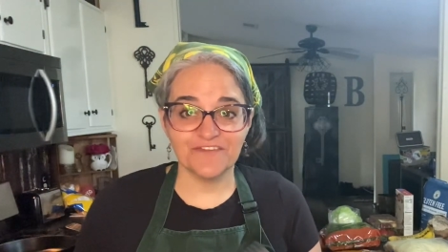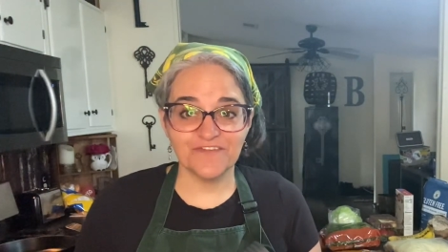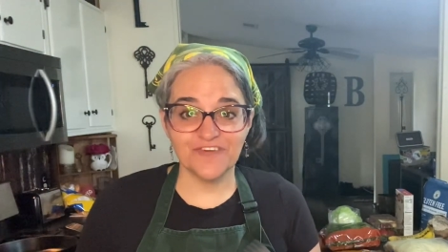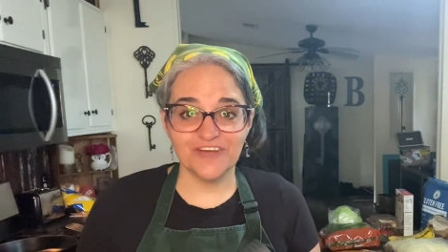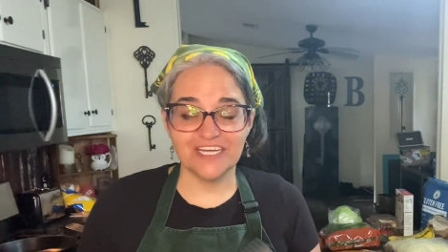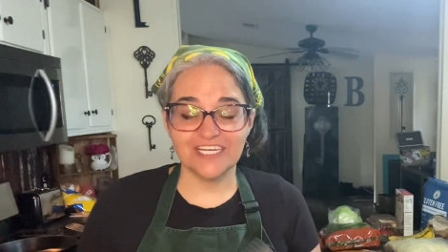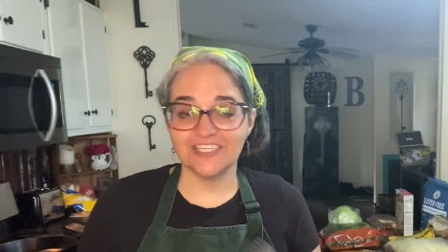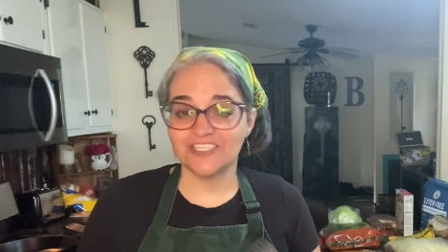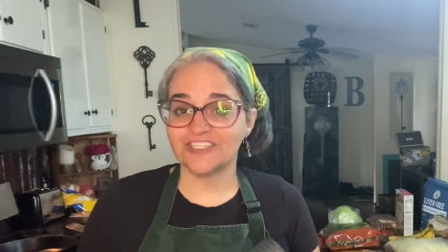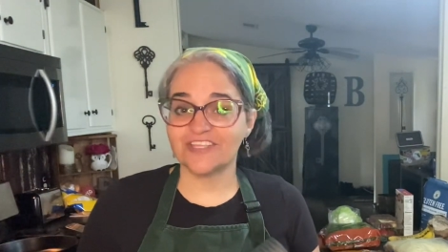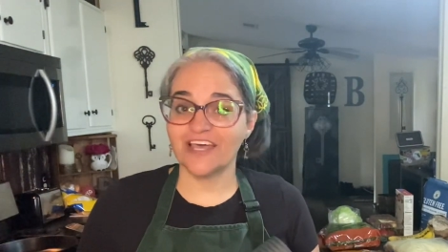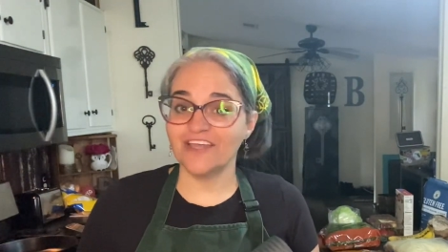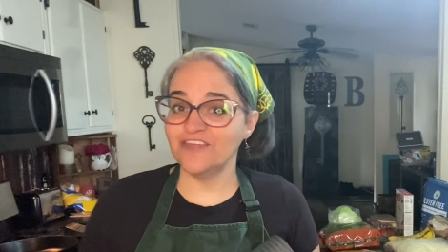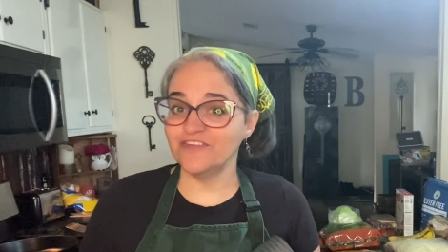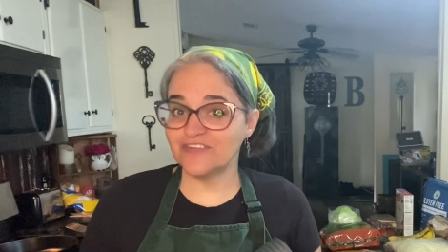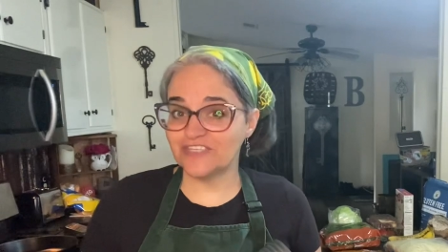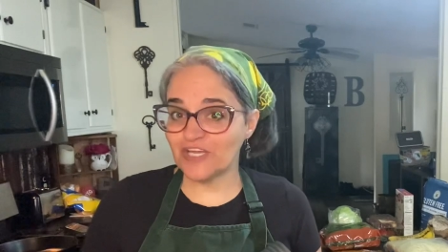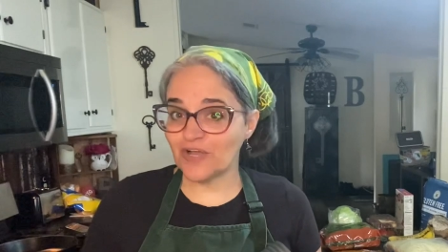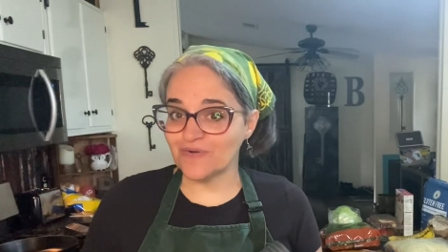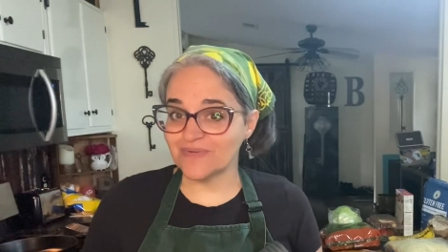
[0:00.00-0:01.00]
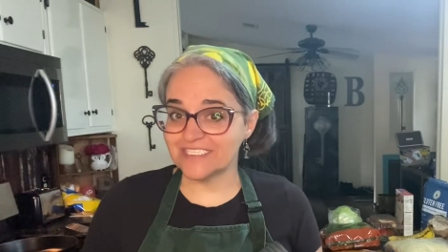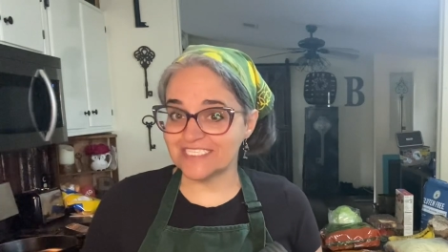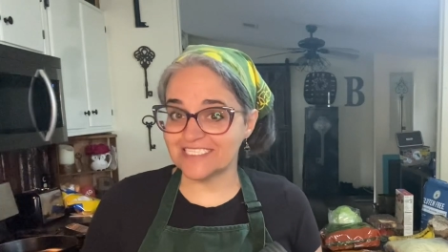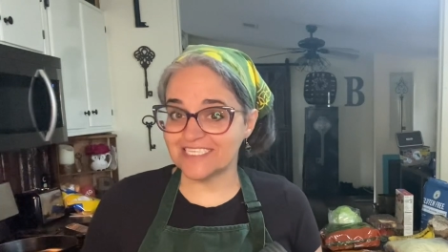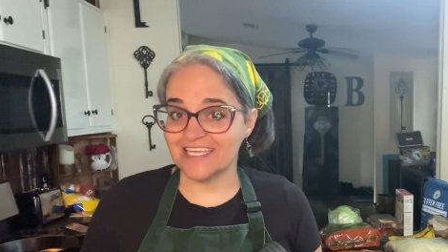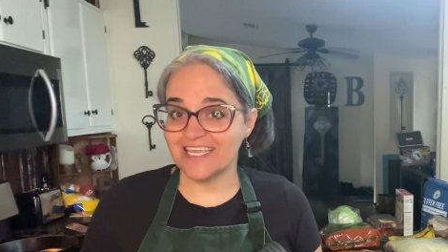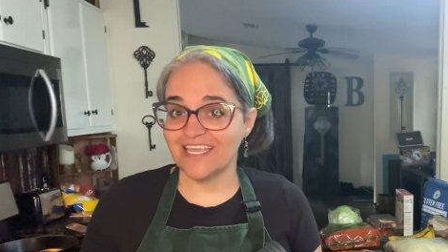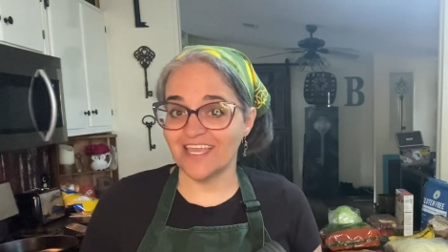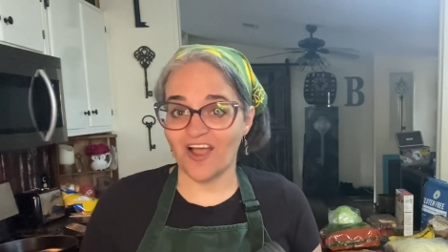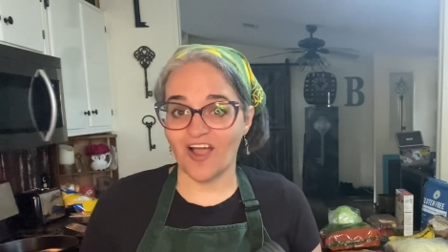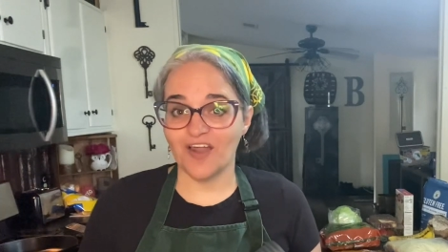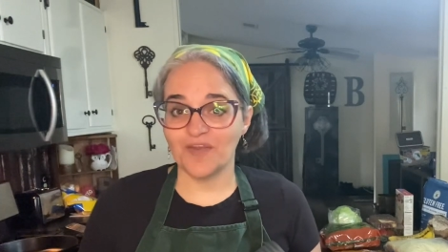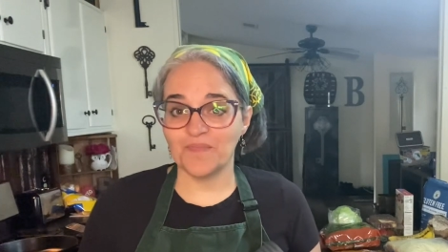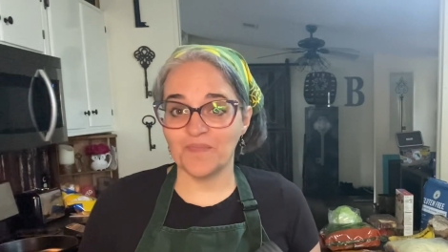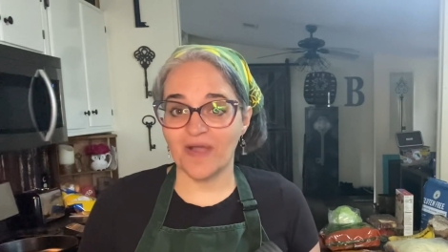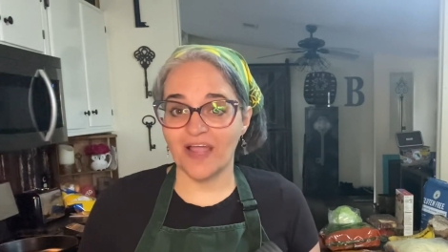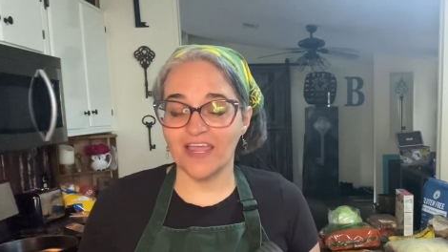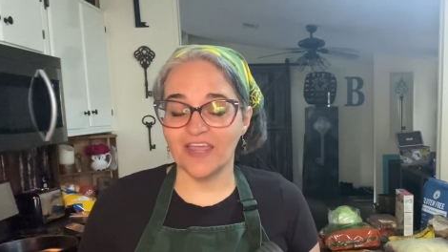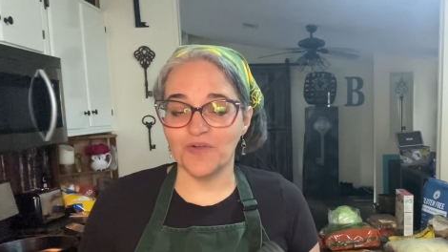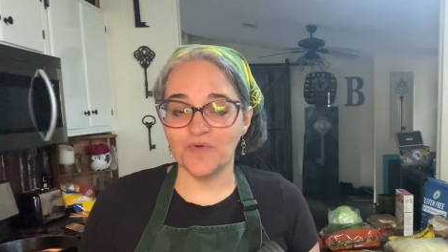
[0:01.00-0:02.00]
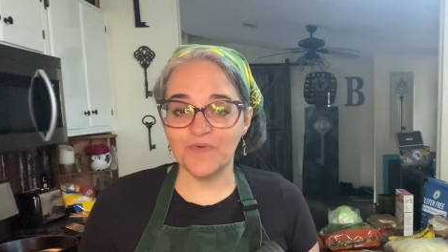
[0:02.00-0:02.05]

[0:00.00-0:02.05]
footage that you don't see on my